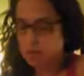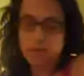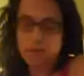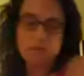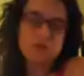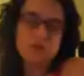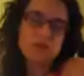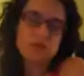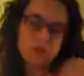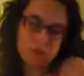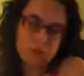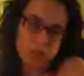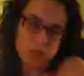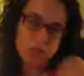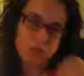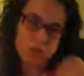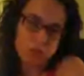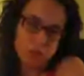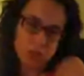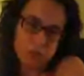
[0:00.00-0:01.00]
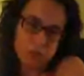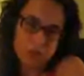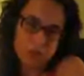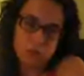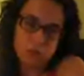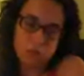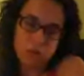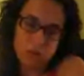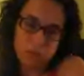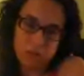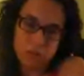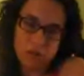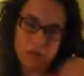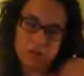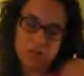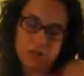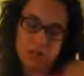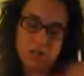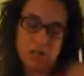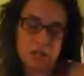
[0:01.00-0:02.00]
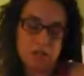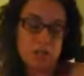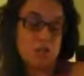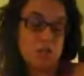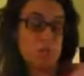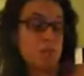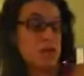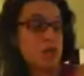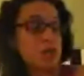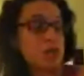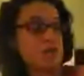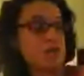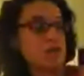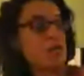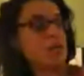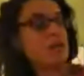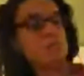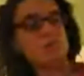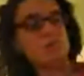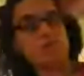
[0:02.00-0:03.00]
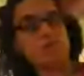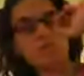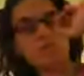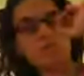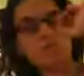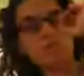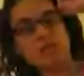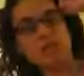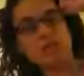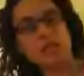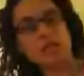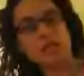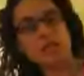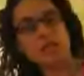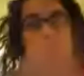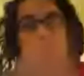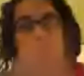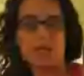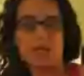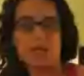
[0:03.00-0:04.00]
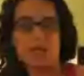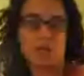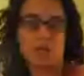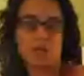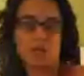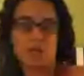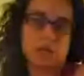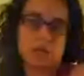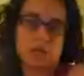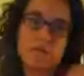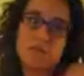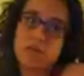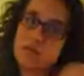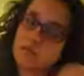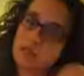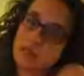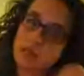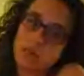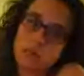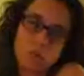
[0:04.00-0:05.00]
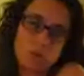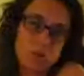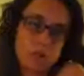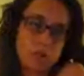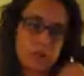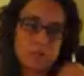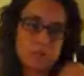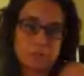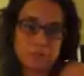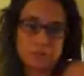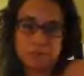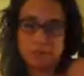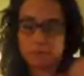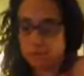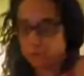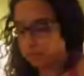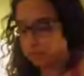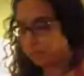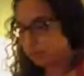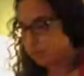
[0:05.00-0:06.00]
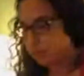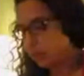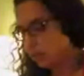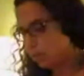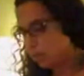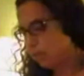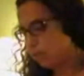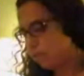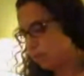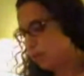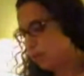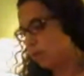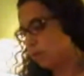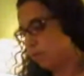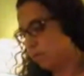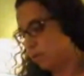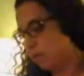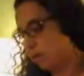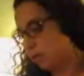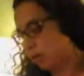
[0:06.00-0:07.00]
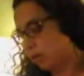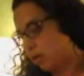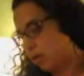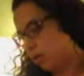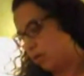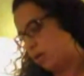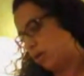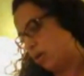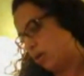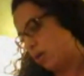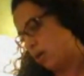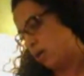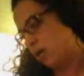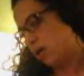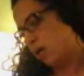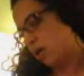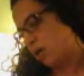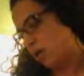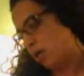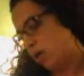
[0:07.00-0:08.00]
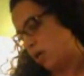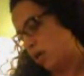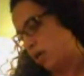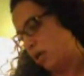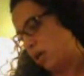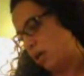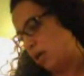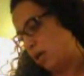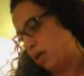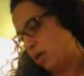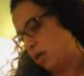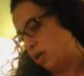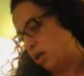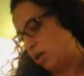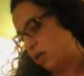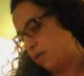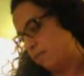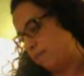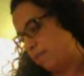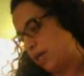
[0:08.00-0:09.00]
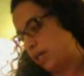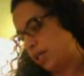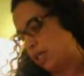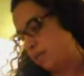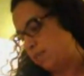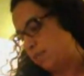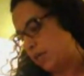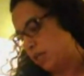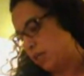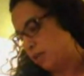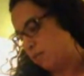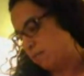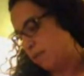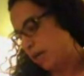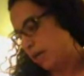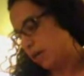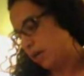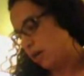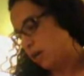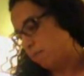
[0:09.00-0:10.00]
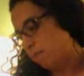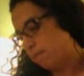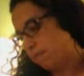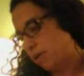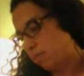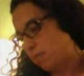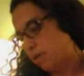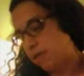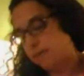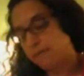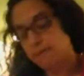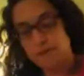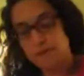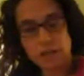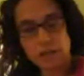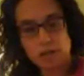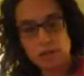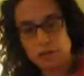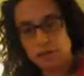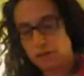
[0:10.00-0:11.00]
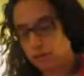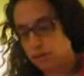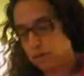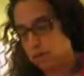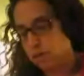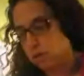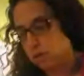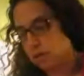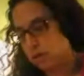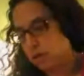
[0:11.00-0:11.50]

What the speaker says: I'm used to the death threats and the rape threats. And at this point in time, somebody didn't think I would make it. And obviously they were wrong. They were very wrong. And I keep getting back up on my feet.